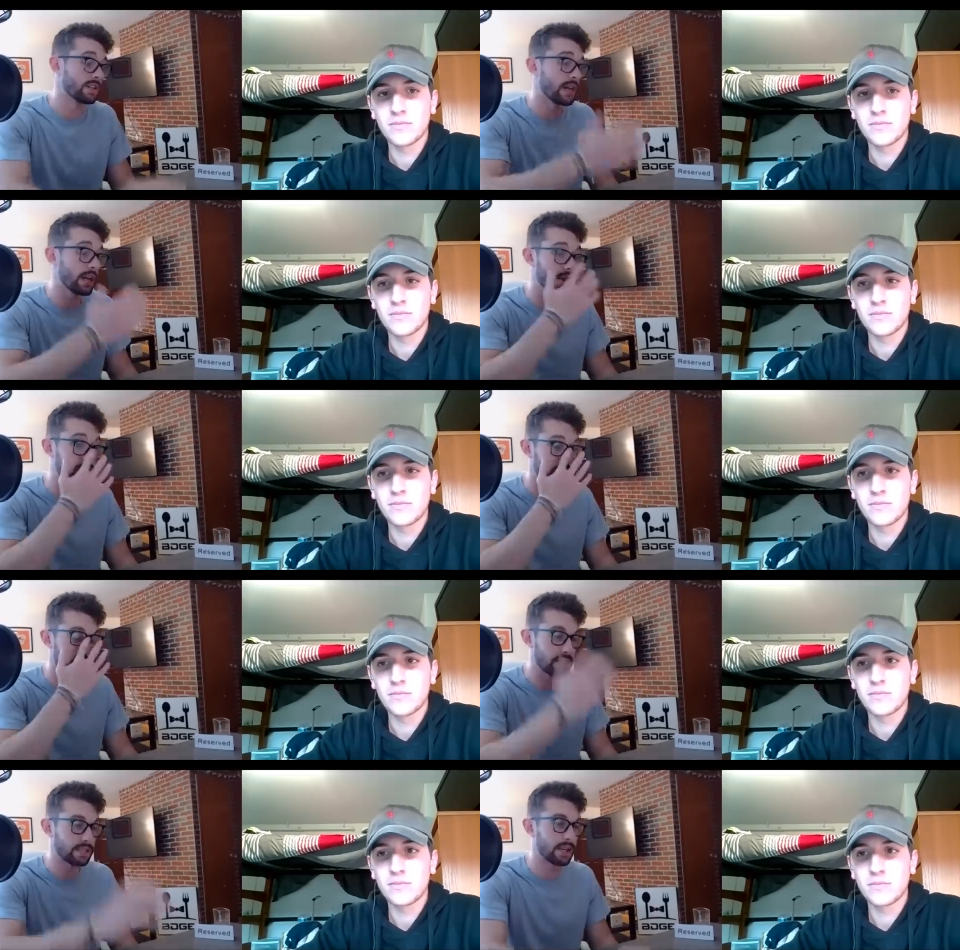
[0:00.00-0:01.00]
Speaker 1: second year off
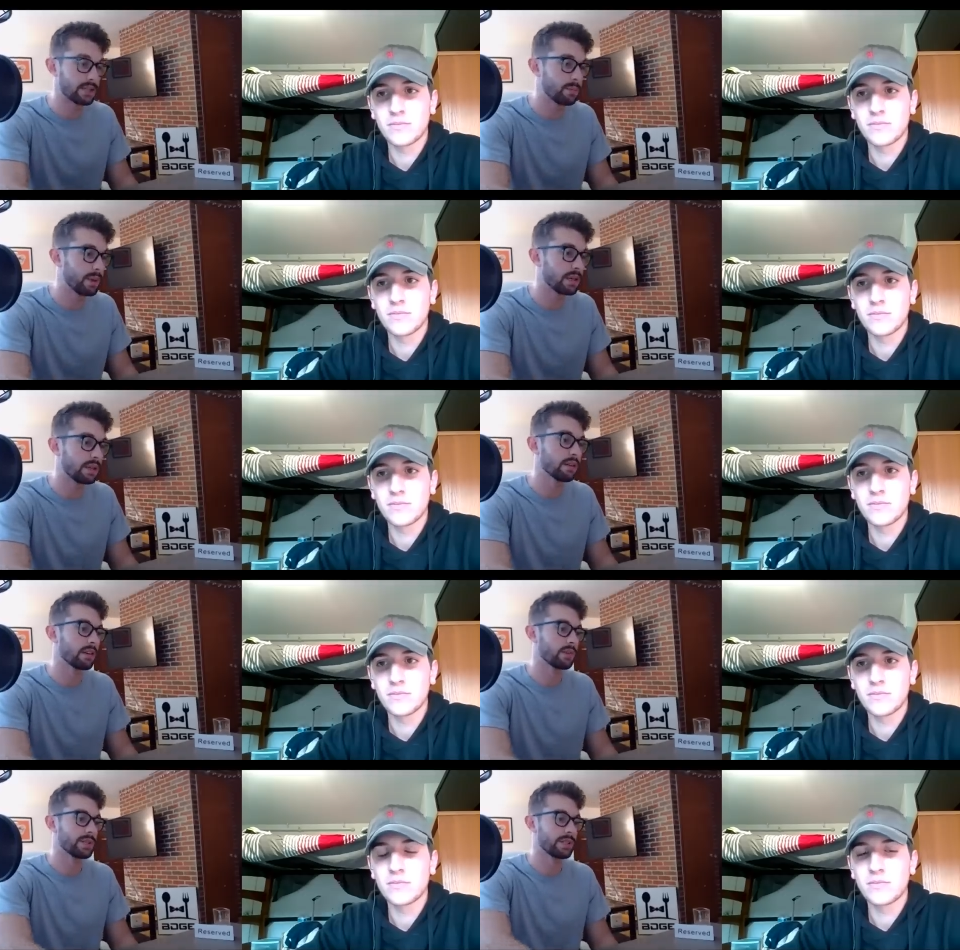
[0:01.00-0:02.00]
the ACL is a big deal
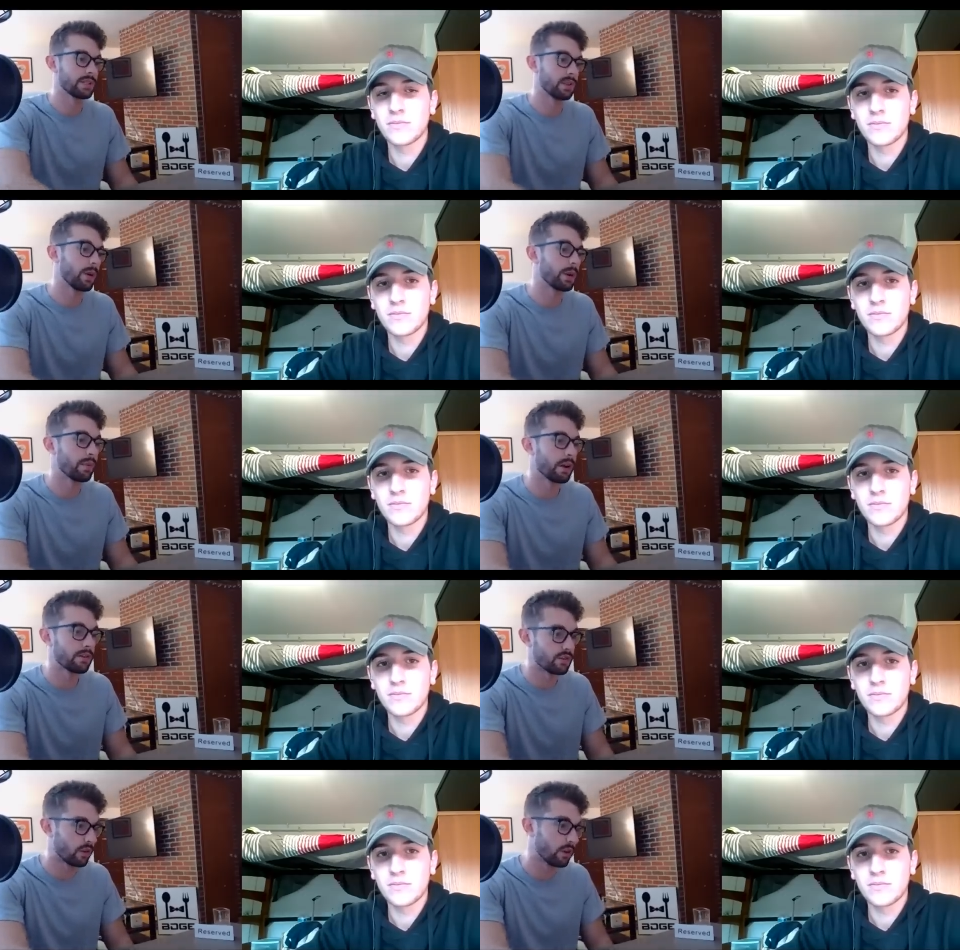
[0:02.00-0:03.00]
because we see so many
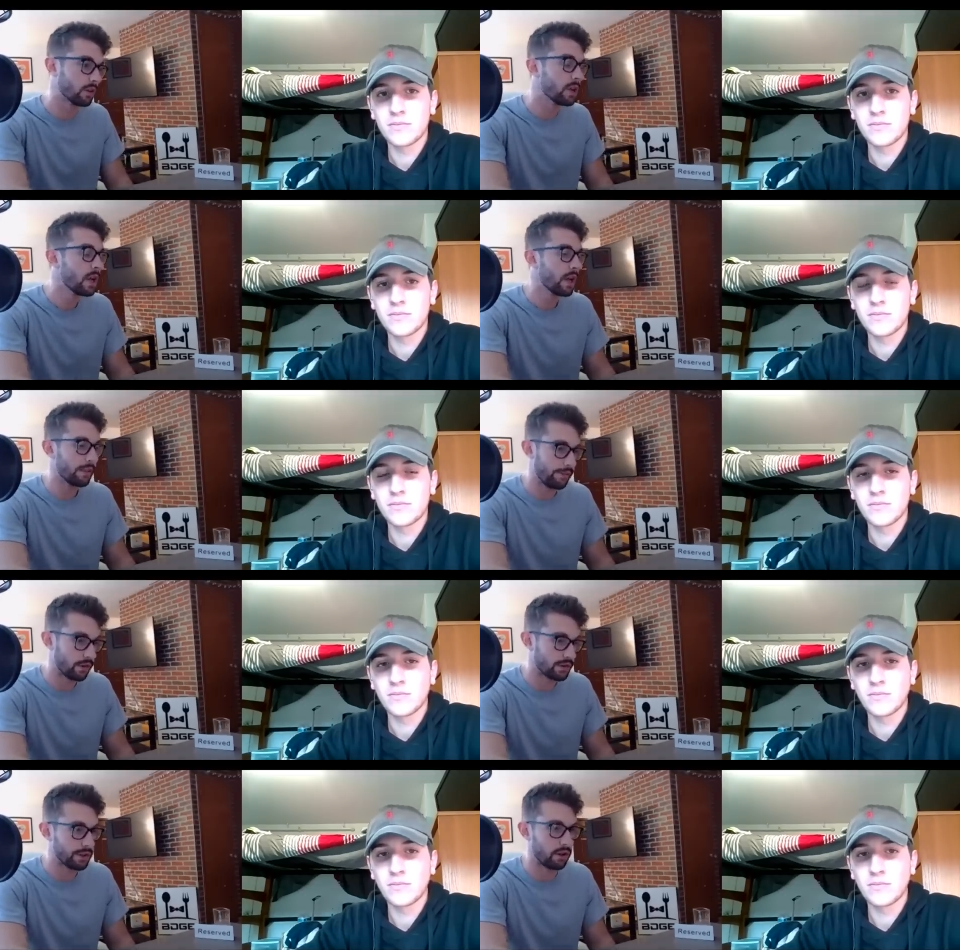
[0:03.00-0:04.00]
players struggle the
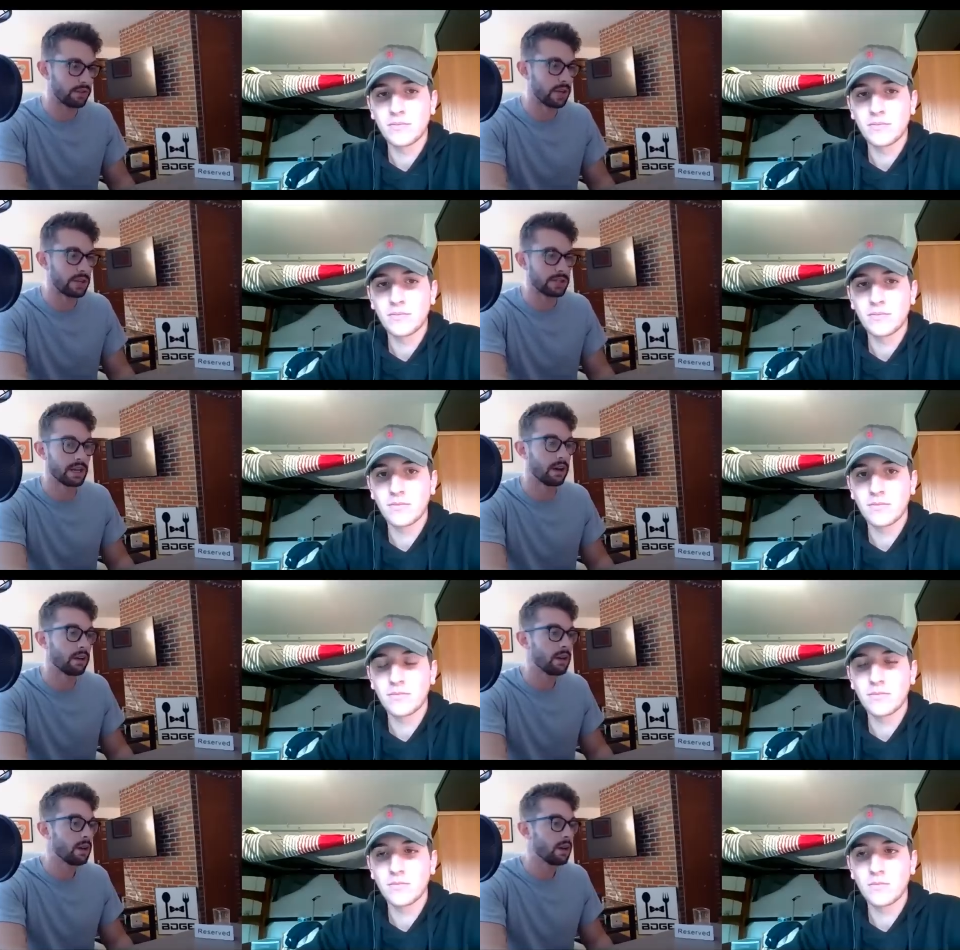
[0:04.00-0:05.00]
first year off the ACL.